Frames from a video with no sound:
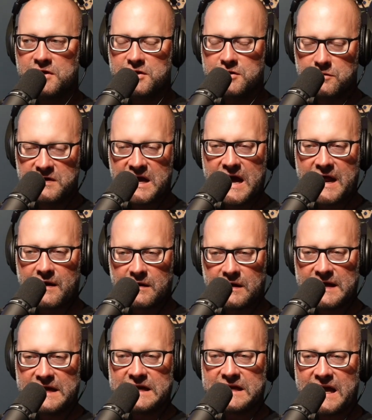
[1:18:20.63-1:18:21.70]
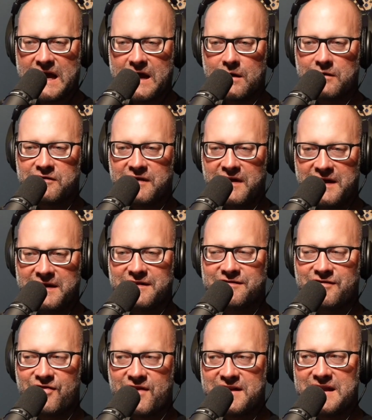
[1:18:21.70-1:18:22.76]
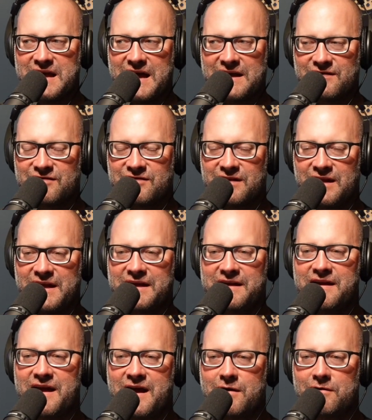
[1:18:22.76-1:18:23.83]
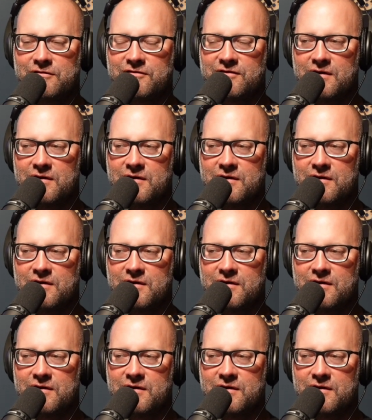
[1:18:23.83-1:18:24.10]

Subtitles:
You got a lake house and it's the nice lake house.